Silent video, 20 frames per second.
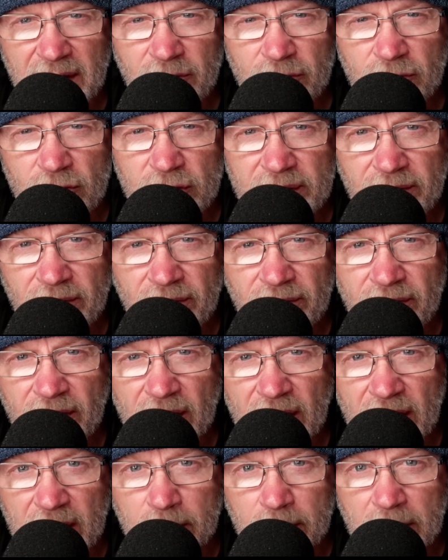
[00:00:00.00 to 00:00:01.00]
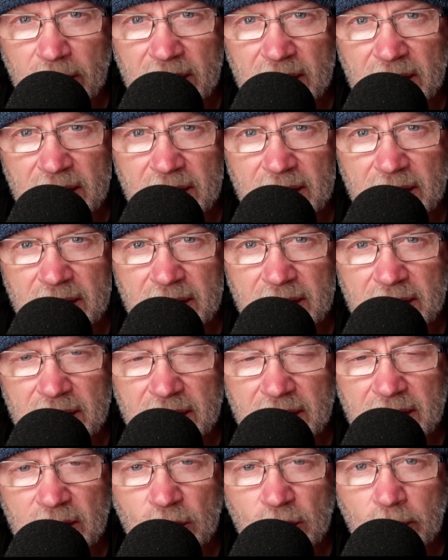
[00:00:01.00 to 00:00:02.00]
every fiber
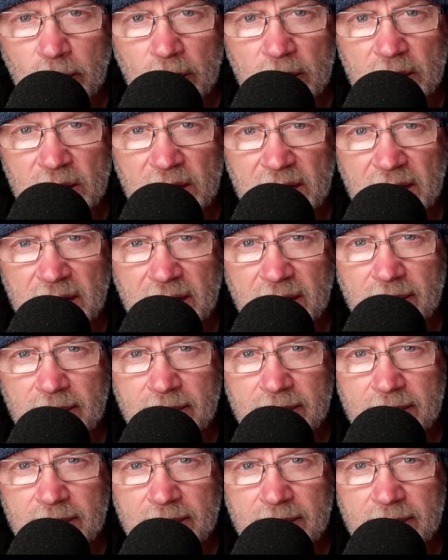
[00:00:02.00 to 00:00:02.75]
in your body,